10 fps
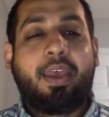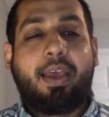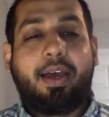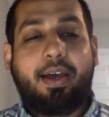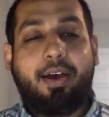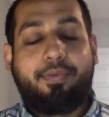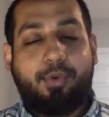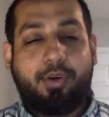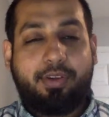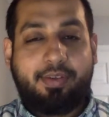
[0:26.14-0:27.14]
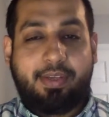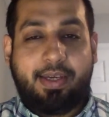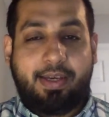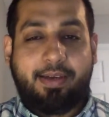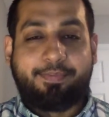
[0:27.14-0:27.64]
Of course,
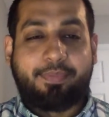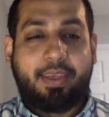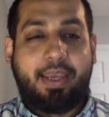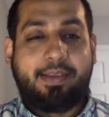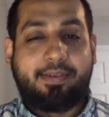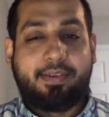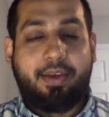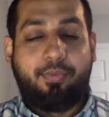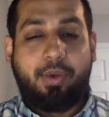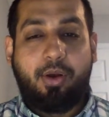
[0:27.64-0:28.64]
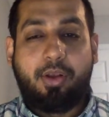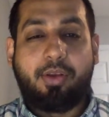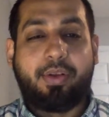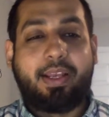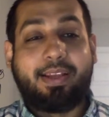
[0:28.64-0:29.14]
we all
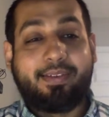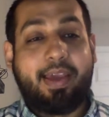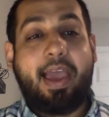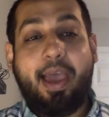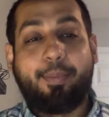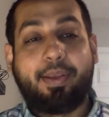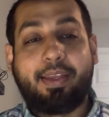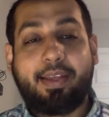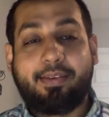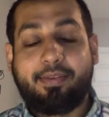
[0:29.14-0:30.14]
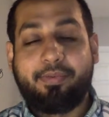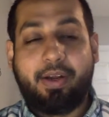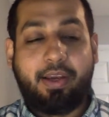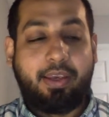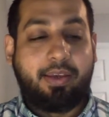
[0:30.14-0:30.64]
know that it's a habit that's
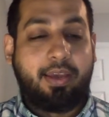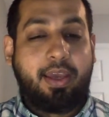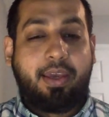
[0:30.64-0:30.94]
very